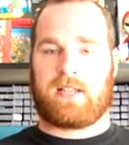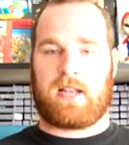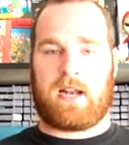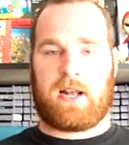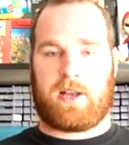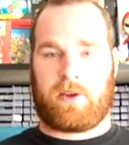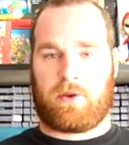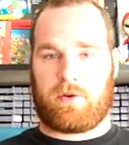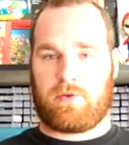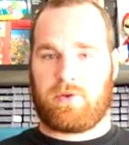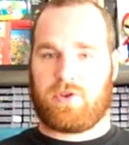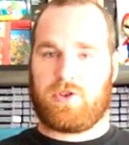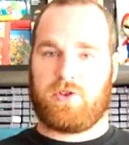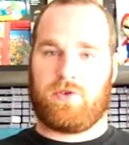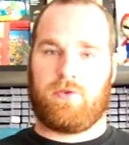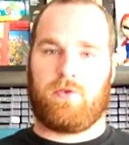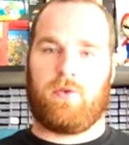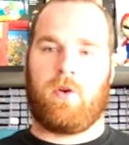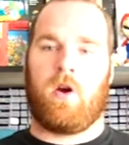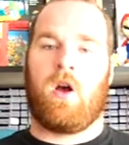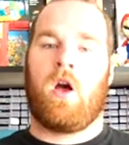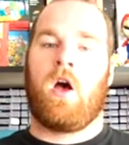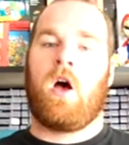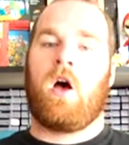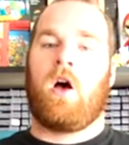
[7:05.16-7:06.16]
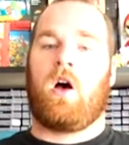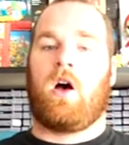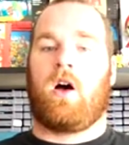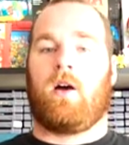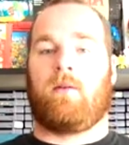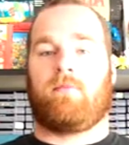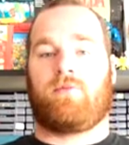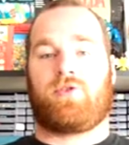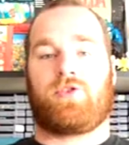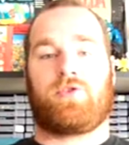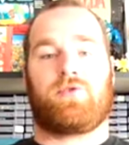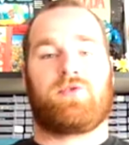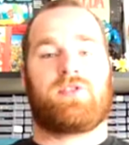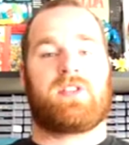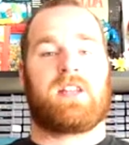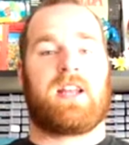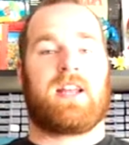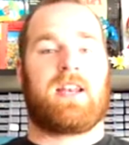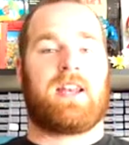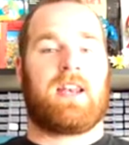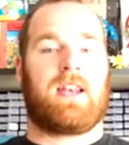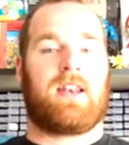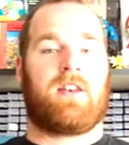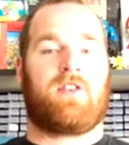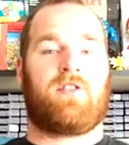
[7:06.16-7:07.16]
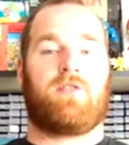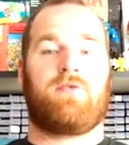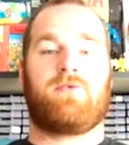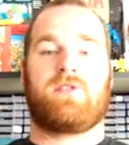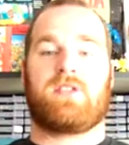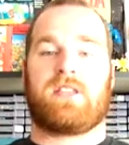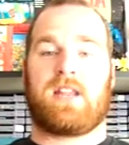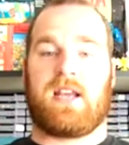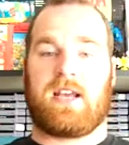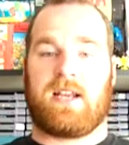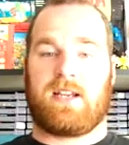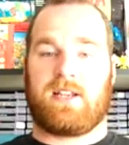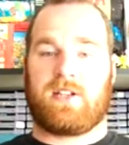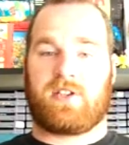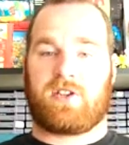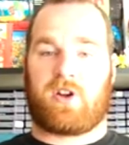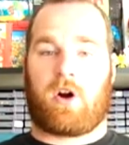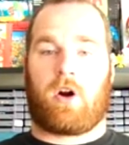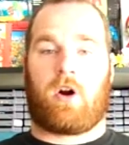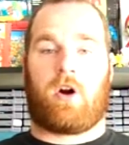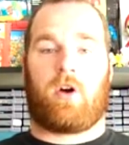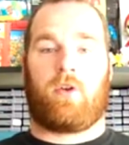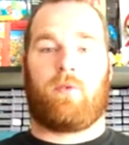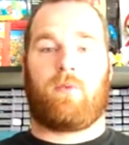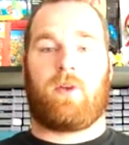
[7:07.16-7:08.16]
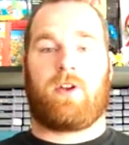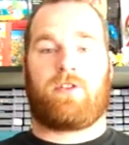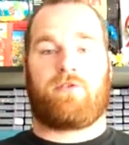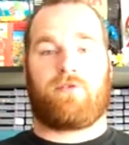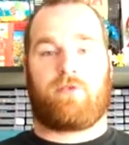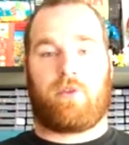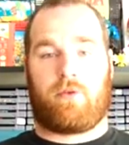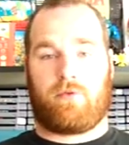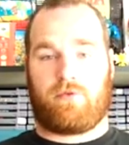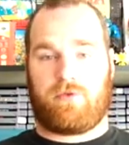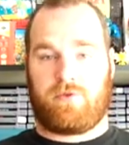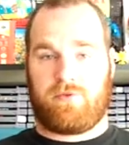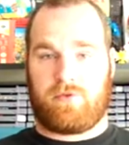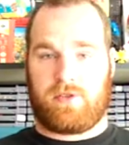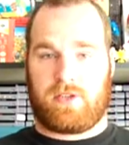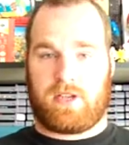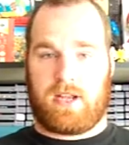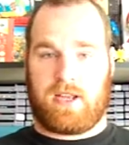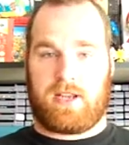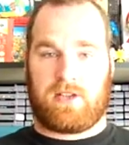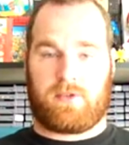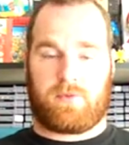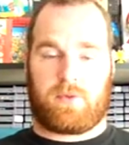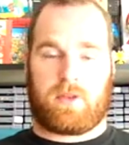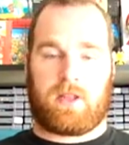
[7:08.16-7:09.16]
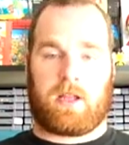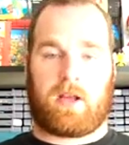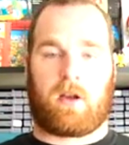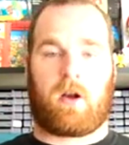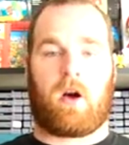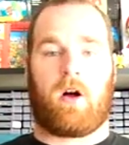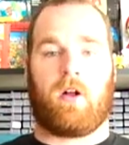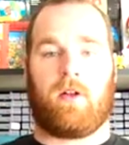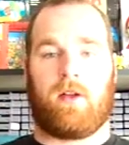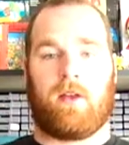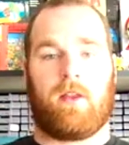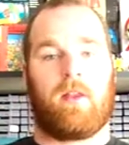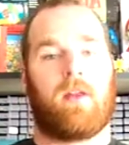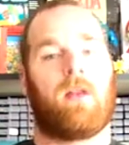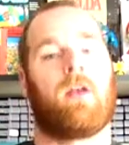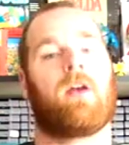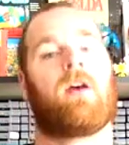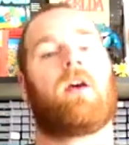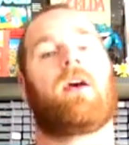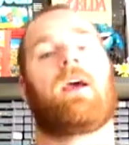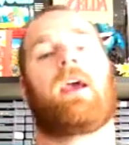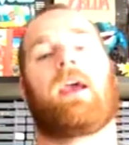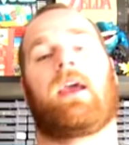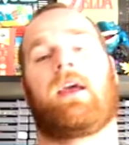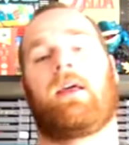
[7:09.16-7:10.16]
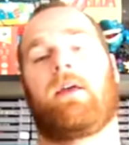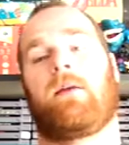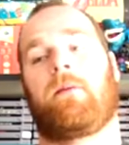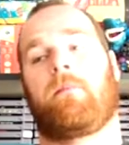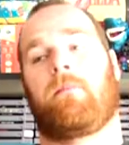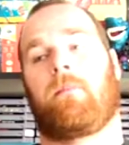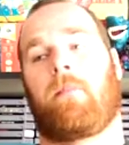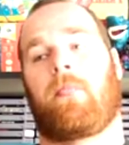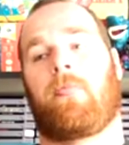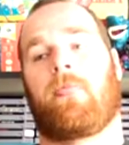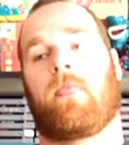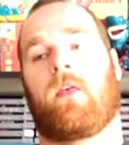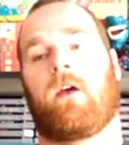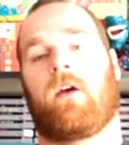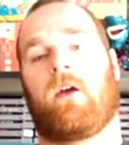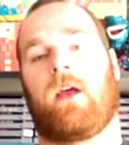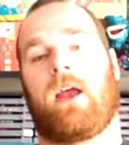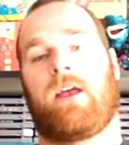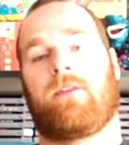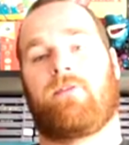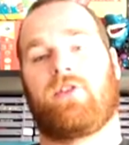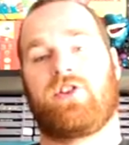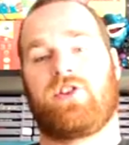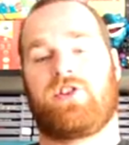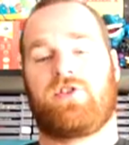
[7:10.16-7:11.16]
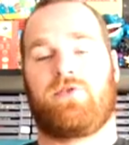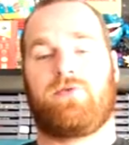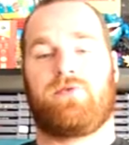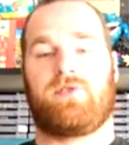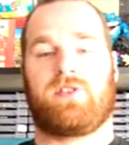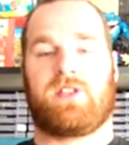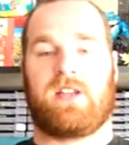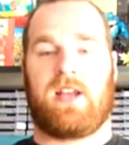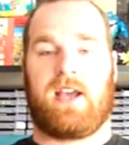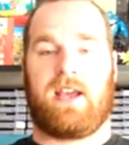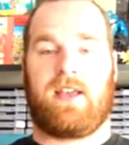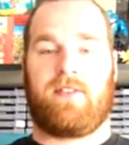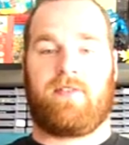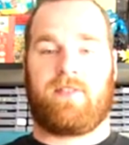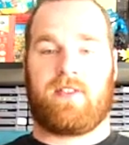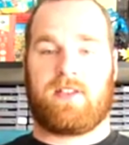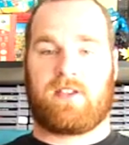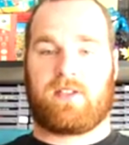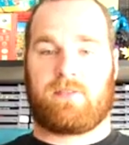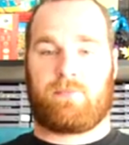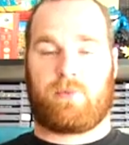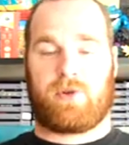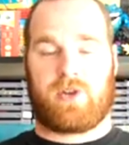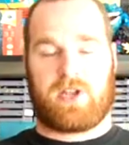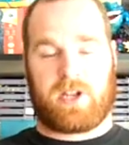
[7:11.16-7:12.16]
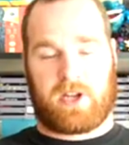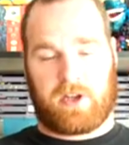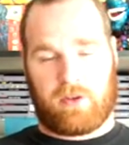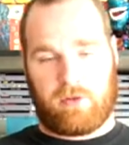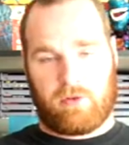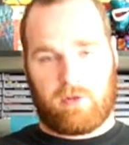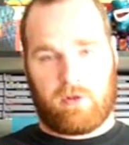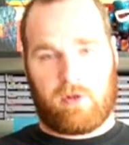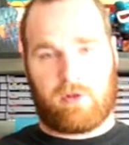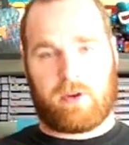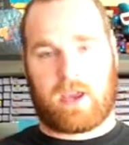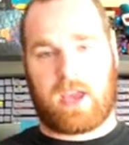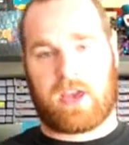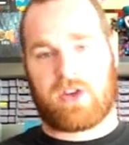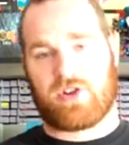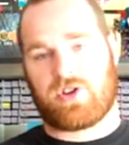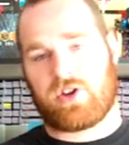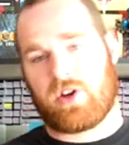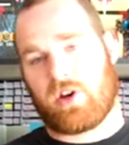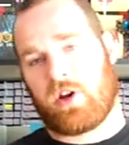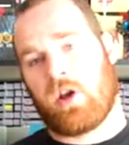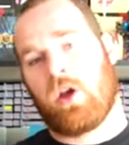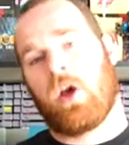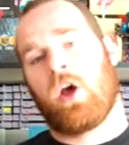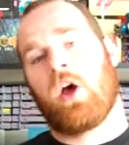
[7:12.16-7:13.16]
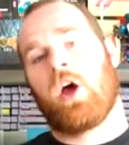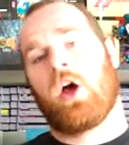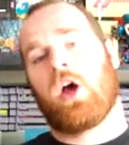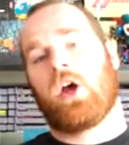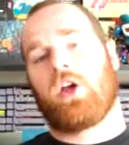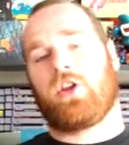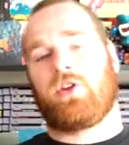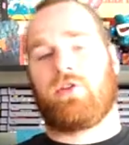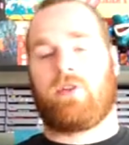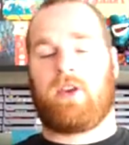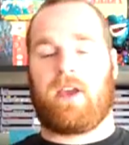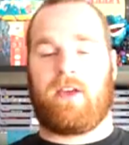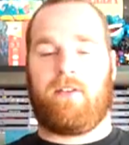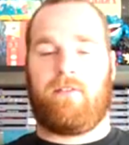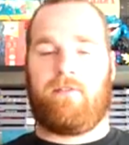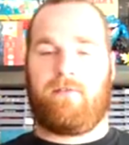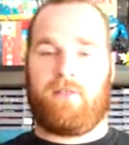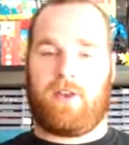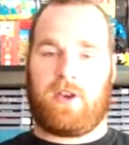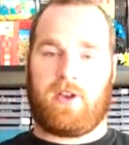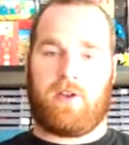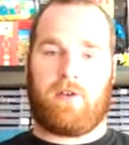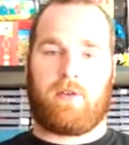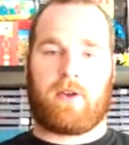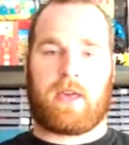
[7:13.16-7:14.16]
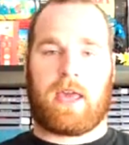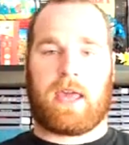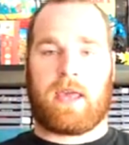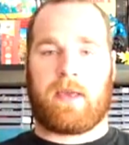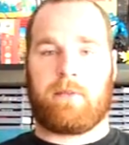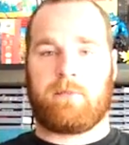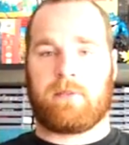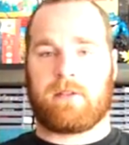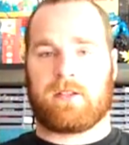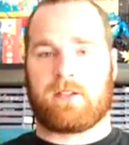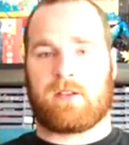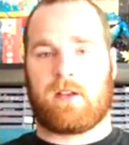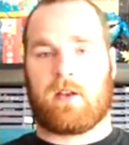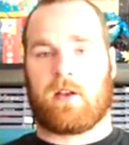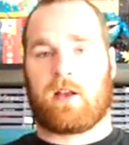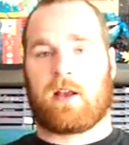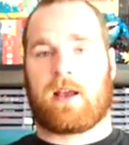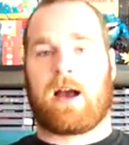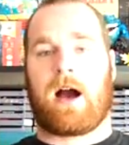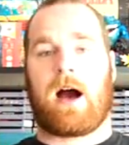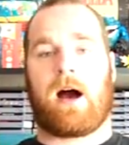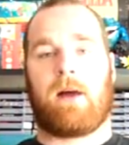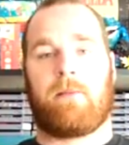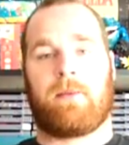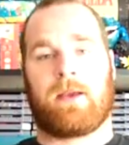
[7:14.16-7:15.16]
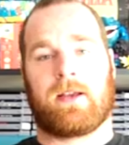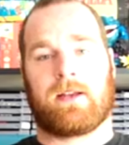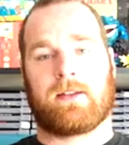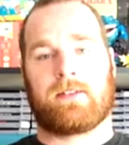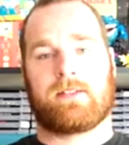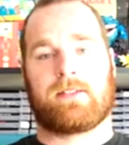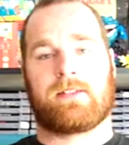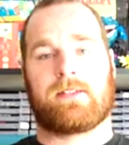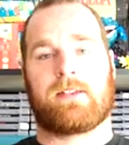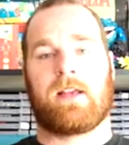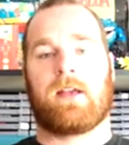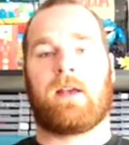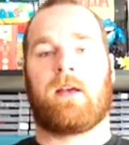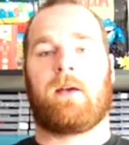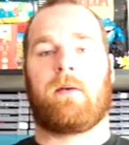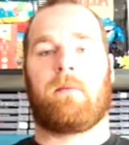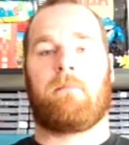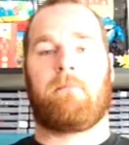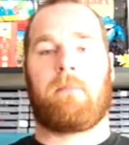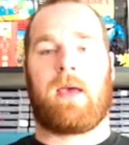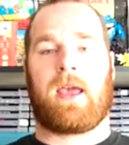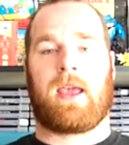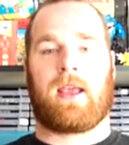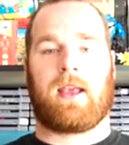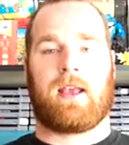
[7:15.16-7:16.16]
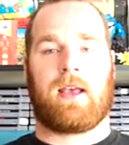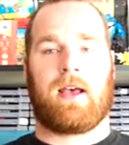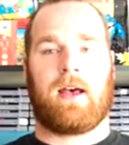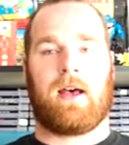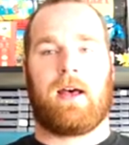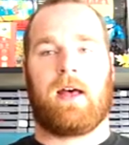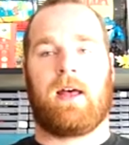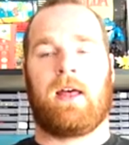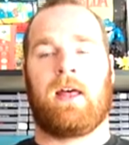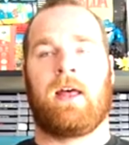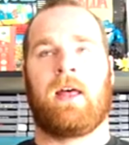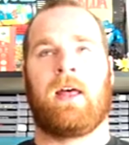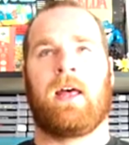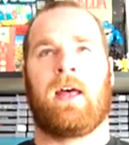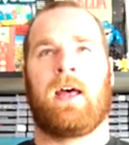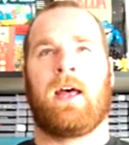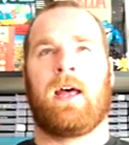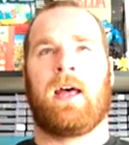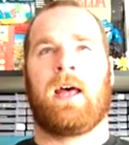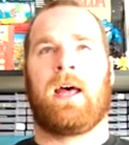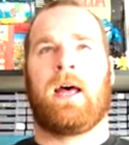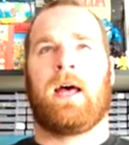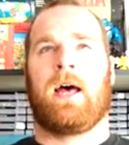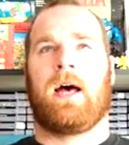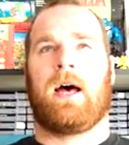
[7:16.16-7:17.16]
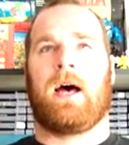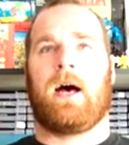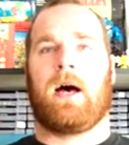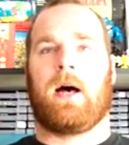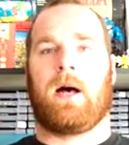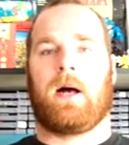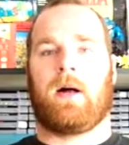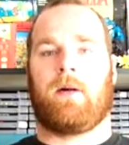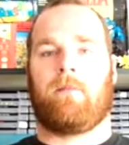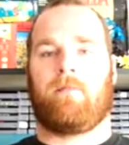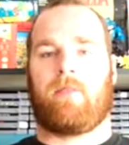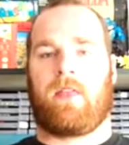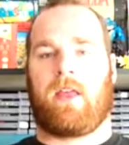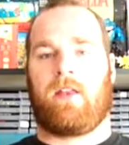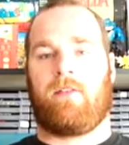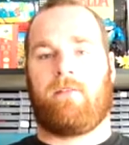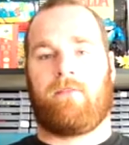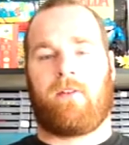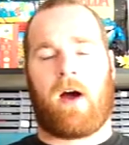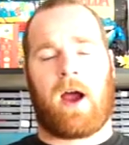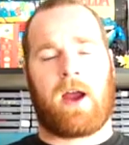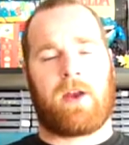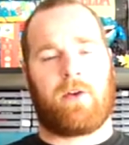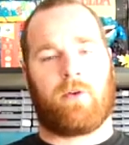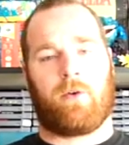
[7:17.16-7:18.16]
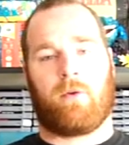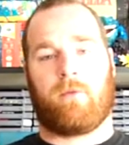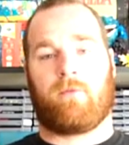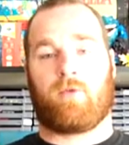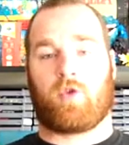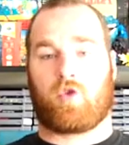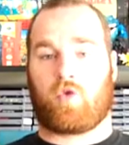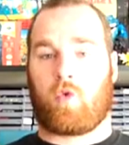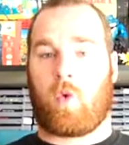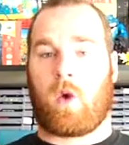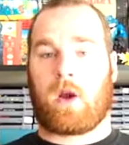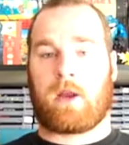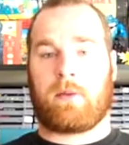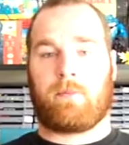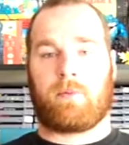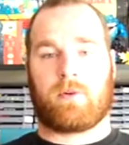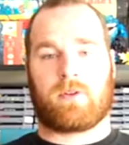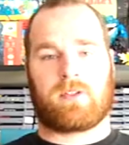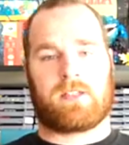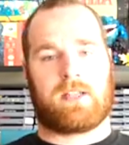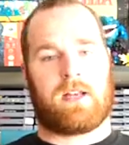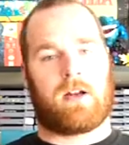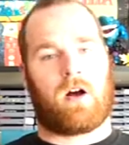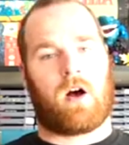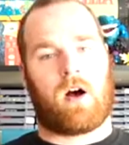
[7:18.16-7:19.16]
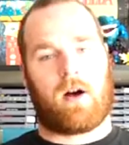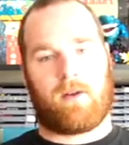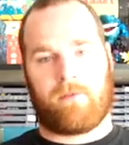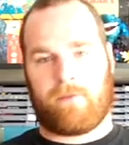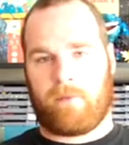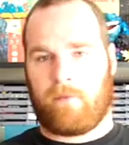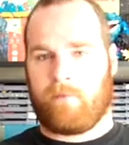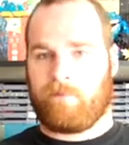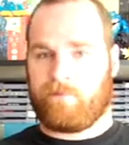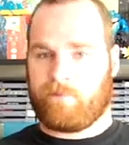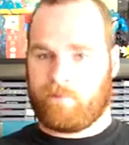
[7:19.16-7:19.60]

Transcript: that I go to, Tuesdays are Retro Tuesday is what they call it. And every Tuesday at this particular location, you get video games, comics, manga, and vinyl for 20% off.